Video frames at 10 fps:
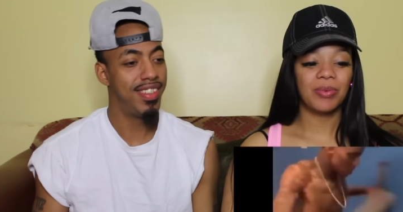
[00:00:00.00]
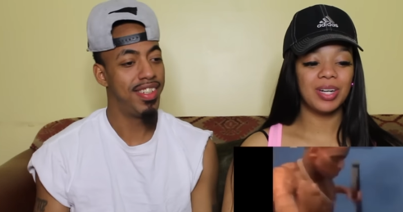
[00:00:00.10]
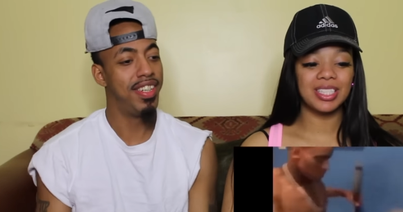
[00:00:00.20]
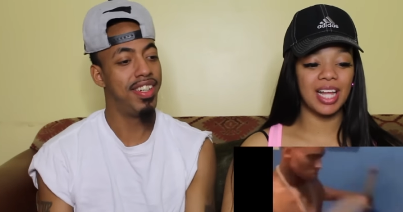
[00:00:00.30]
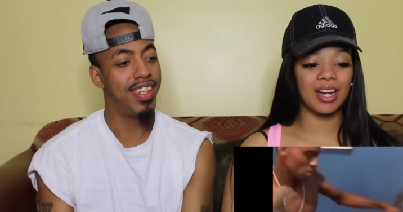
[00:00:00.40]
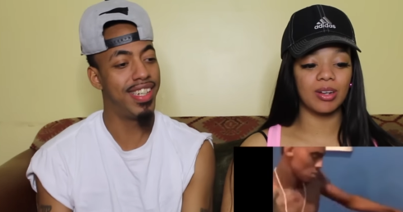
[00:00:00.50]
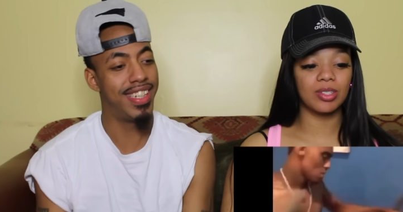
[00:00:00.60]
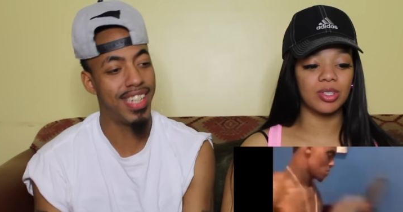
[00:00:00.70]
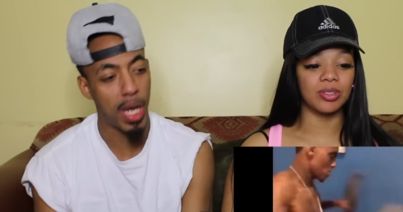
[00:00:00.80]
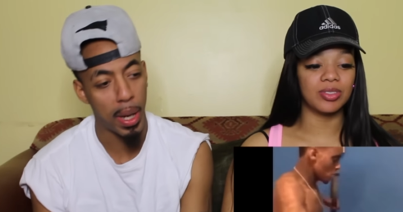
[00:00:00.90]
Speaker 1: What's that
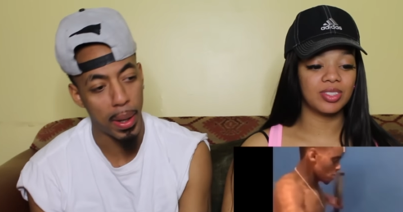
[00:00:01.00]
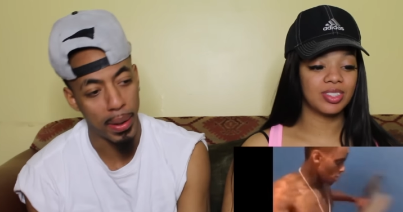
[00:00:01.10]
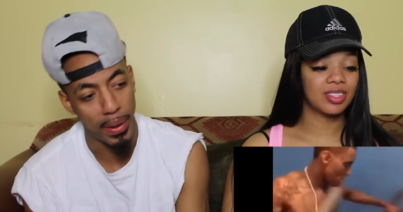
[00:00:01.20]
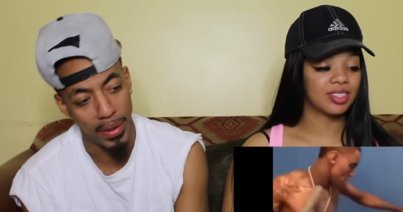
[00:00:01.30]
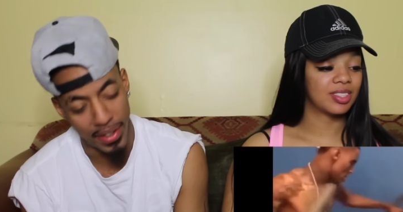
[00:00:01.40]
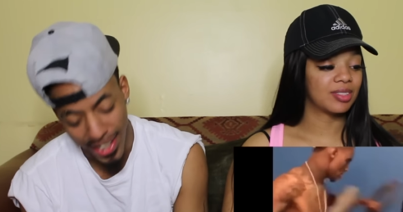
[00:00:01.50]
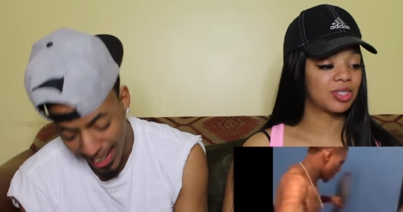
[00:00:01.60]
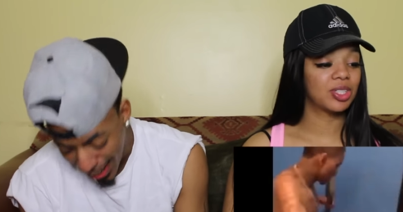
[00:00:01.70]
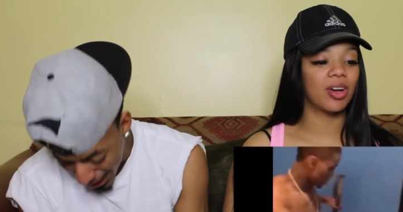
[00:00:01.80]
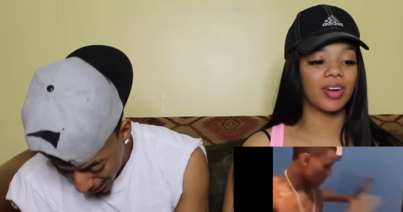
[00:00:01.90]
Speaker 2: gonna do?
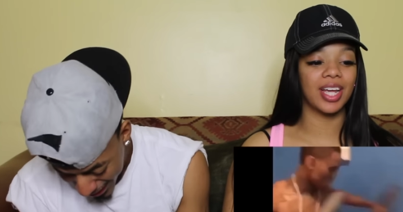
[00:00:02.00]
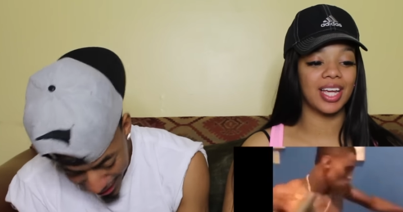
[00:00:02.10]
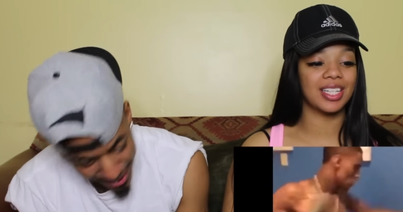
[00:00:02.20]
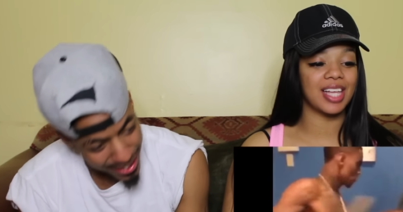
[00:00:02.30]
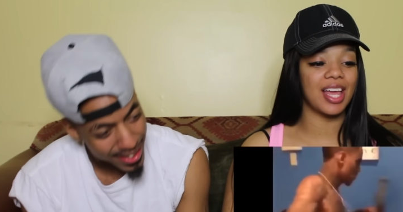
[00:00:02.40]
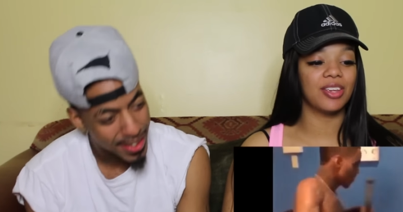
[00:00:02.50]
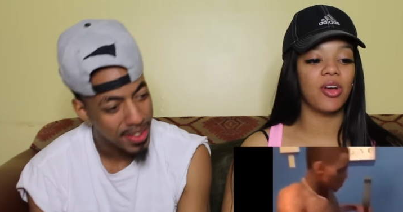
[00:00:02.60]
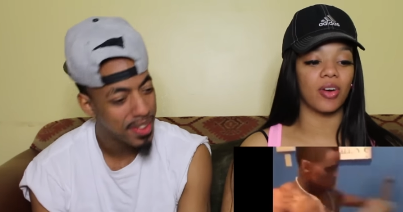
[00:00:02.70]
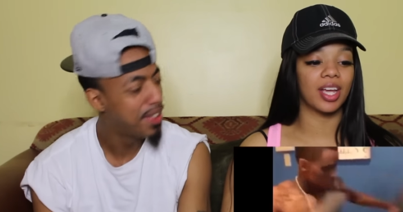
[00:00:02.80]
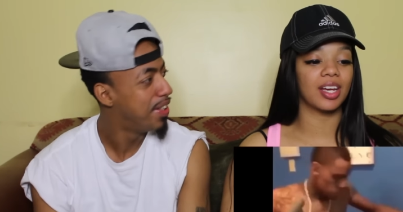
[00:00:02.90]
Speaker 1: You gonna kick his ass?
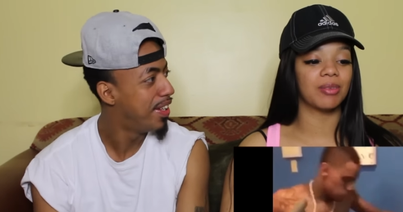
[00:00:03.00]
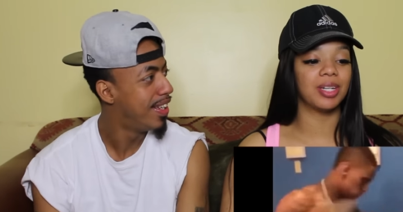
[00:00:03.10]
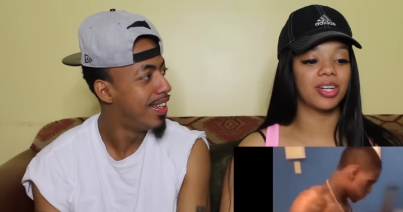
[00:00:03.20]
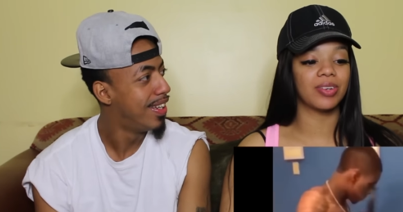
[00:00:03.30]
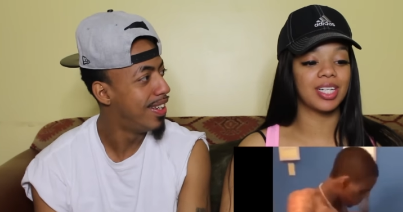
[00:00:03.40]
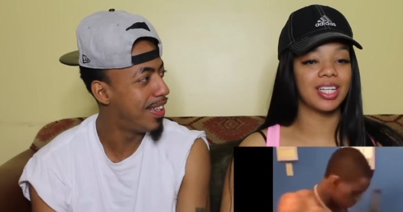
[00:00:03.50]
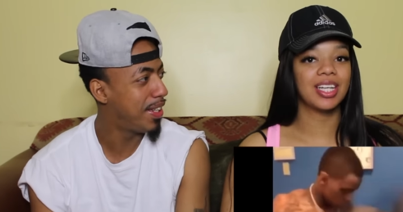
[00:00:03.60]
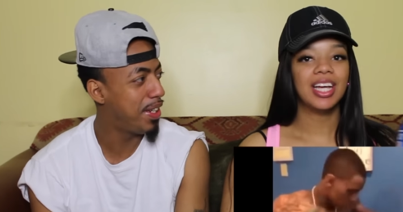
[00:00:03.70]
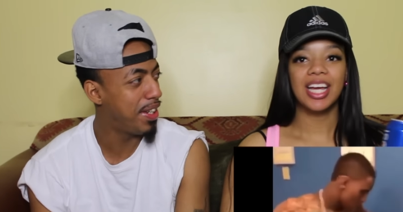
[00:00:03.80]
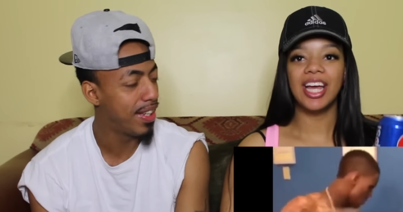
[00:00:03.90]
You gonna kick him literally?
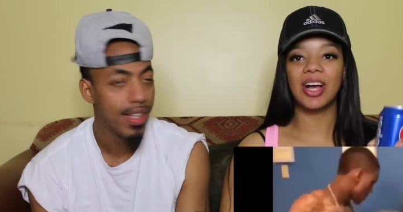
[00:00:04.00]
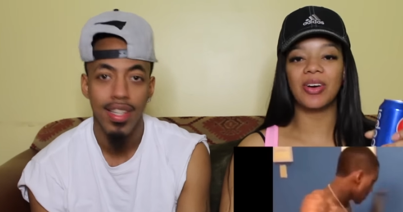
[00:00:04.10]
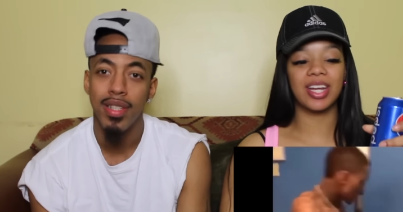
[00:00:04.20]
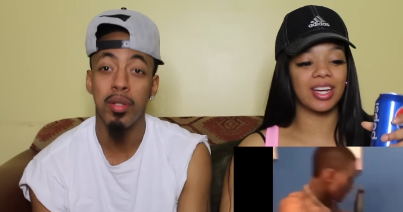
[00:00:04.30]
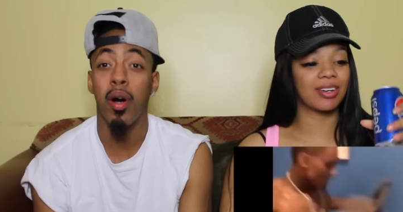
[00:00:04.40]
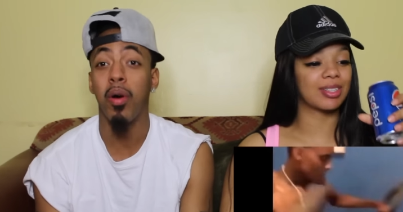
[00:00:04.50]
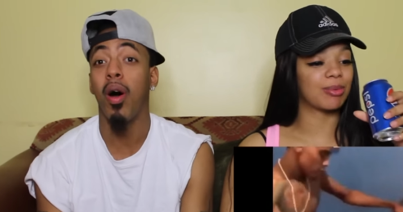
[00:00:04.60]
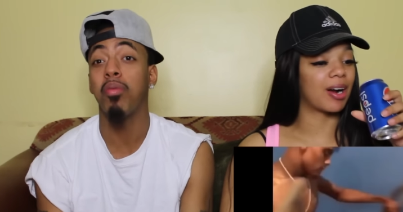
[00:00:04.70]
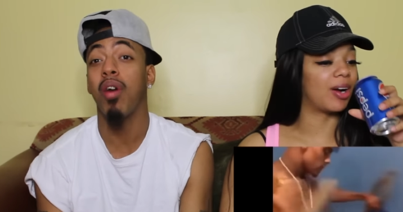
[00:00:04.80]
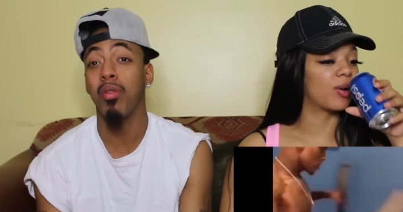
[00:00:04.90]
Speaker 2: He gonna kick oh,
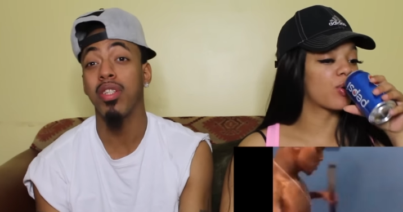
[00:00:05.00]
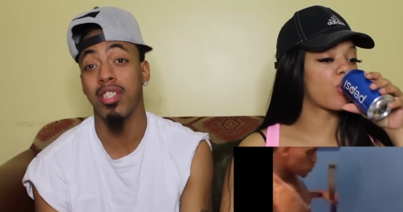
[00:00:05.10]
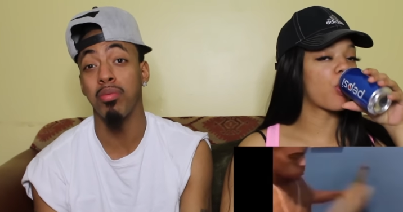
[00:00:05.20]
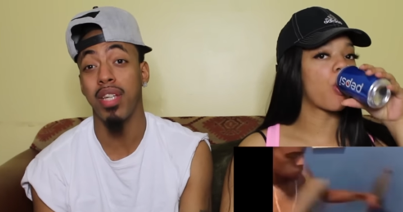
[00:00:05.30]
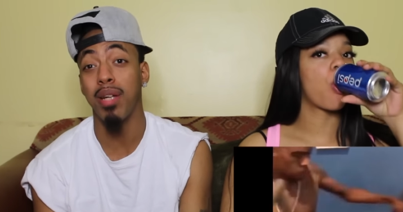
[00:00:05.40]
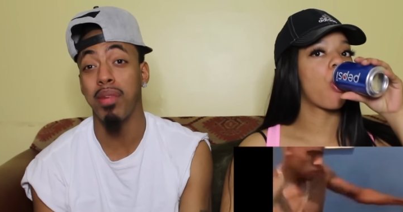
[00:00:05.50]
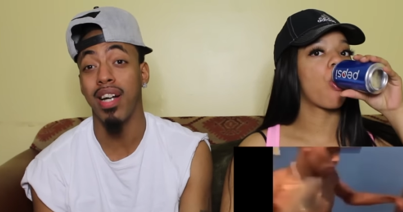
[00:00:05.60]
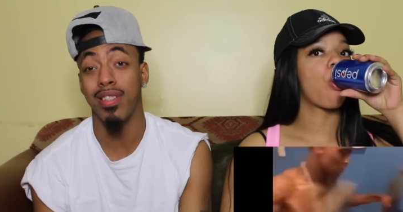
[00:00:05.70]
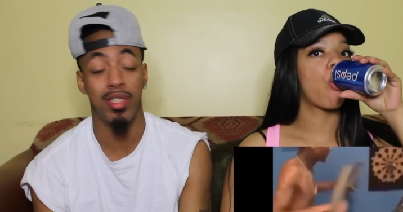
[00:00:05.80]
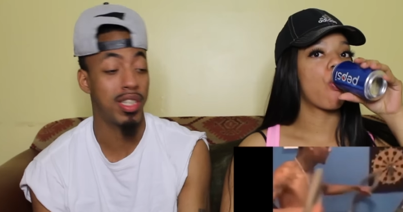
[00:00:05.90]
Chris Brown. Oh, oh, this some
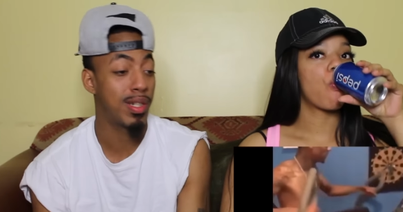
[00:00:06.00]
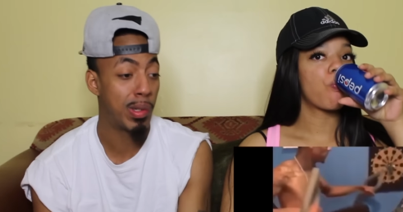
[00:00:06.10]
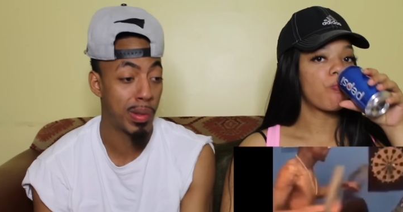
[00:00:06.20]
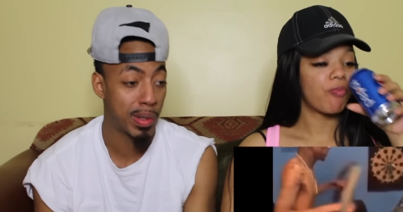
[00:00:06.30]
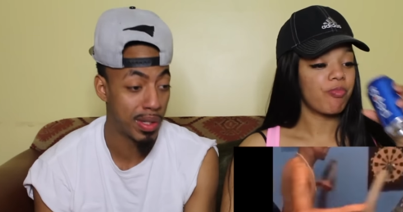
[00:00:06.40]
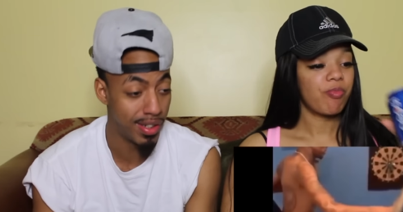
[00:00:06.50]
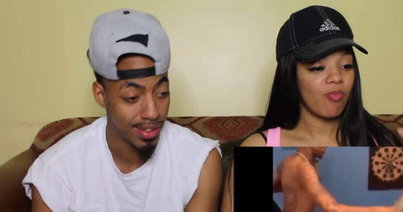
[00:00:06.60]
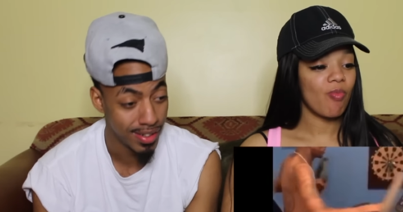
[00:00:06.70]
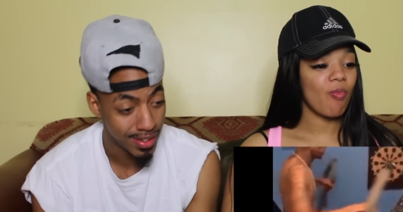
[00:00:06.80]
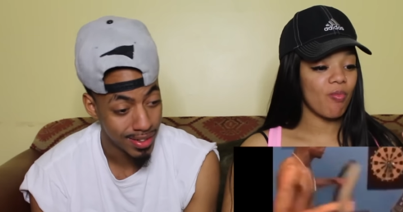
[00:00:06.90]
kickboxing shit going on.
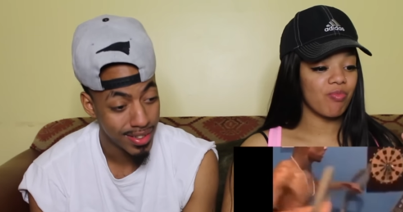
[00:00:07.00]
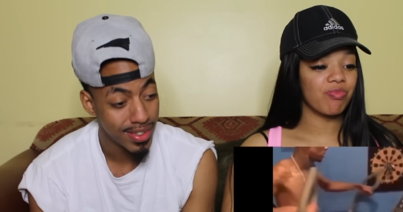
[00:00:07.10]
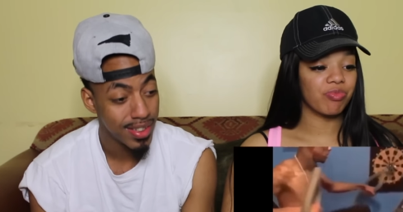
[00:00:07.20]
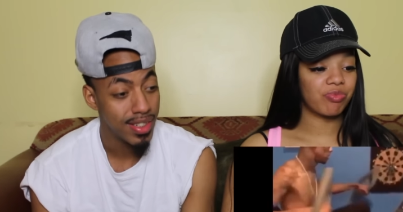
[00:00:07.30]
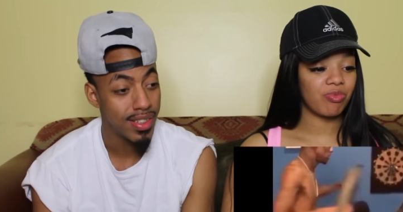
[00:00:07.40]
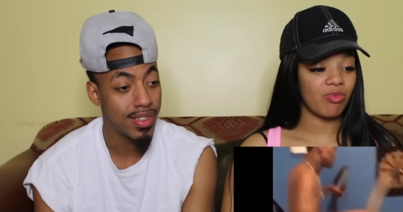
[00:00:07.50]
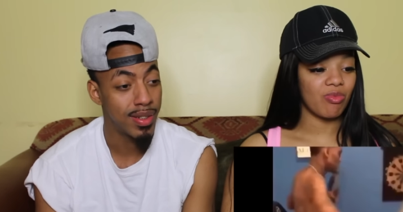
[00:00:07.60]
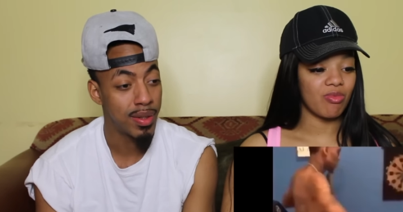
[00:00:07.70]
You